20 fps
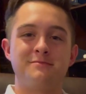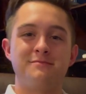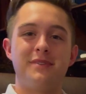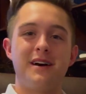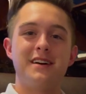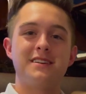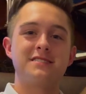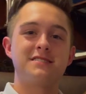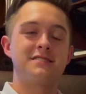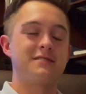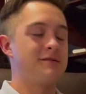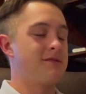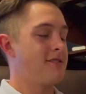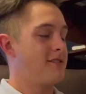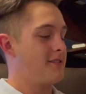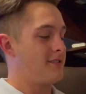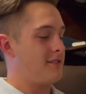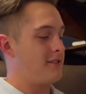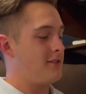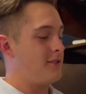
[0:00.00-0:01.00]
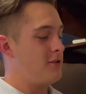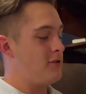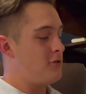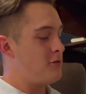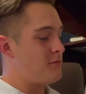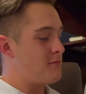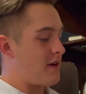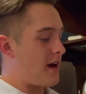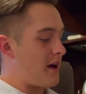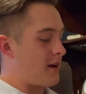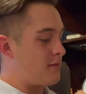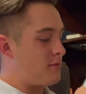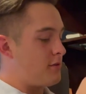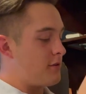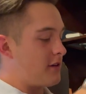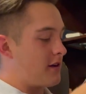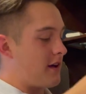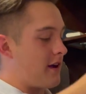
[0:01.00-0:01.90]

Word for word: best new MacBook